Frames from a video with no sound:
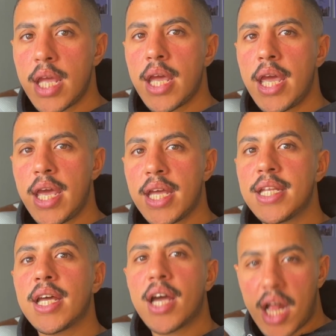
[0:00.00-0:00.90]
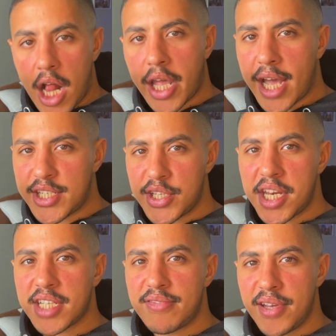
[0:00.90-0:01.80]
And I'll catch you in the
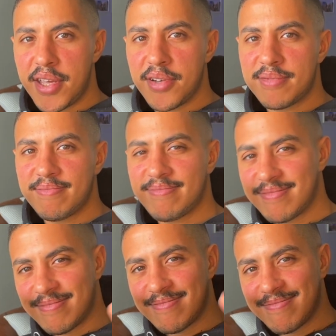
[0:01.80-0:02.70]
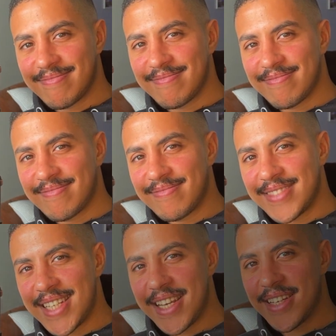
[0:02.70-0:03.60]
next video.
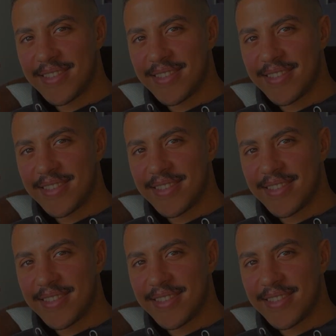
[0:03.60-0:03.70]
See ya.